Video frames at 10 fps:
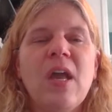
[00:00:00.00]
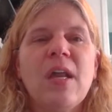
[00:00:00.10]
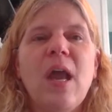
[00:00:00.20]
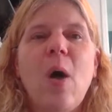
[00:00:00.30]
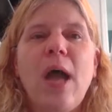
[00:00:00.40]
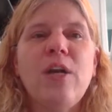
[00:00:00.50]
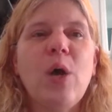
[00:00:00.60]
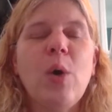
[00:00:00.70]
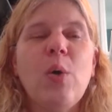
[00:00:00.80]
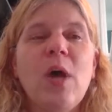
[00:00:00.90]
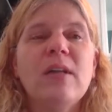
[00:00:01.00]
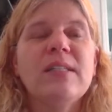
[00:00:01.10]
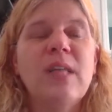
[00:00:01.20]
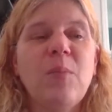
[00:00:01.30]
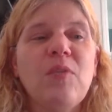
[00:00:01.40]
Now, I know
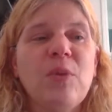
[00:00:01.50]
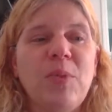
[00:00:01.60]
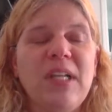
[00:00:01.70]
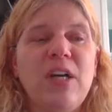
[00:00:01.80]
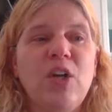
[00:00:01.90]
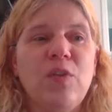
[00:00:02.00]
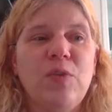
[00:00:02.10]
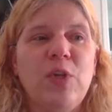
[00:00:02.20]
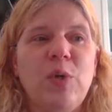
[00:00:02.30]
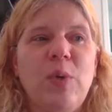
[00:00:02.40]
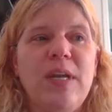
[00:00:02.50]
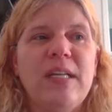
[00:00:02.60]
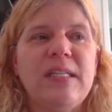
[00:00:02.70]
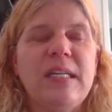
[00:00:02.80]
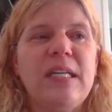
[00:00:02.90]
some of the political view
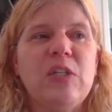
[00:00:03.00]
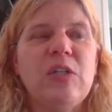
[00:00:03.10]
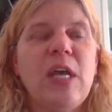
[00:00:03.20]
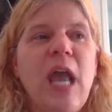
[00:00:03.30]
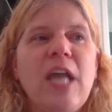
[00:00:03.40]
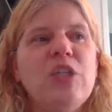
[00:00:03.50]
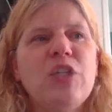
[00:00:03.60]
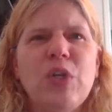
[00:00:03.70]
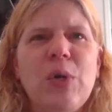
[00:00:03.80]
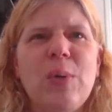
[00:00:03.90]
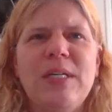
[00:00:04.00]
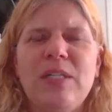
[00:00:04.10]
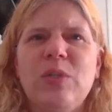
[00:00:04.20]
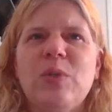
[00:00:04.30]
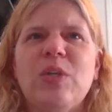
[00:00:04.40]
is it is a
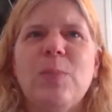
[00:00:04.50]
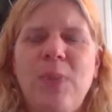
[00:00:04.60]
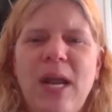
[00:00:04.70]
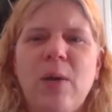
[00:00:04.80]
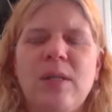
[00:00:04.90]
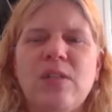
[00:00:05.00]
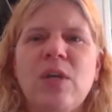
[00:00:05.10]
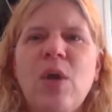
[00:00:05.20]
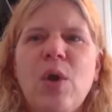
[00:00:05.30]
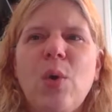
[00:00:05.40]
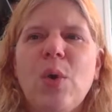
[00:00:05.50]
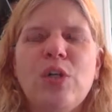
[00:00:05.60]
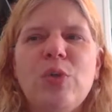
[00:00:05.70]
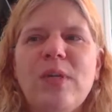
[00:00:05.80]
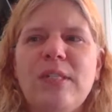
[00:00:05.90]
deterrent to their parents who are
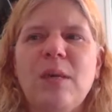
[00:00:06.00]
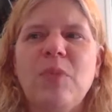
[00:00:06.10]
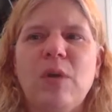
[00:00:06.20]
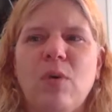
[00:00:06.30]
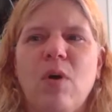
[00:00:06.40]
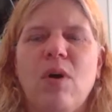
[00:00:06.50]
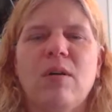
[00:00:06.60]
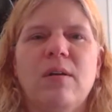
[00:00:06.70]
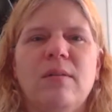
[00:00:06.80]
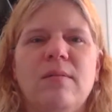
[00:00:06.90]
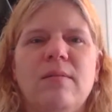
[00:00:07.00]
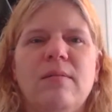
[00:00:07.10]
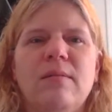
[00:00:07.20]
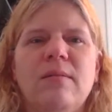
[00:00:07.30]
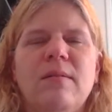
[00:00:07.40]
doing something wrong.
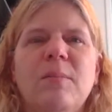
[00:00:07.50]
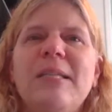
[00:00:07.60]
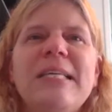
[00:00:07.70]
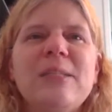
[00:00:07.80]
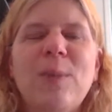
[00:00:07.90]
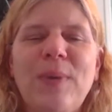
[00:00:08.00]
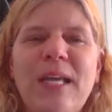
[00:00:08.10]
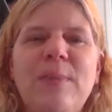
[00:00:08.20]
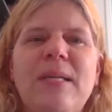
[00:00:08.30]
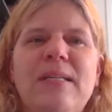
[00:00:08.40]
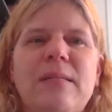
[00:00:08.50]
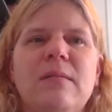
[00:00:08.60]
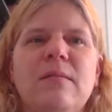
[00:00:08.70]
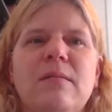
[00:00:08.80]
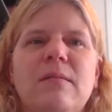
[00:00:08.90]
But these are babies.
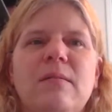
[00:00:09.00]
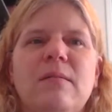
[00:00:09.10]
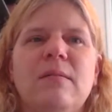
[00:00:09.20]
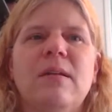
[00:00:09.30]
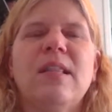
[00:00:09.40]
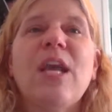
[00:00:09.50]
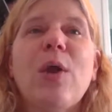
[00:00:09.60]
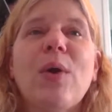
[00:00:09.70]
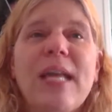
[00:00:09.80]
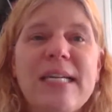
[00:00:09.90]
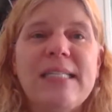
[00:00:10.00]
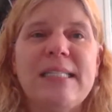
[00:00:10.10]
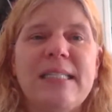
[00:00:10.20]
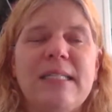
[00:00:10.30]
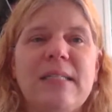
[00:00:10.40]
They are
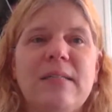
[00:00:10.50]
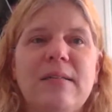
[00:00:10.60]
innocent.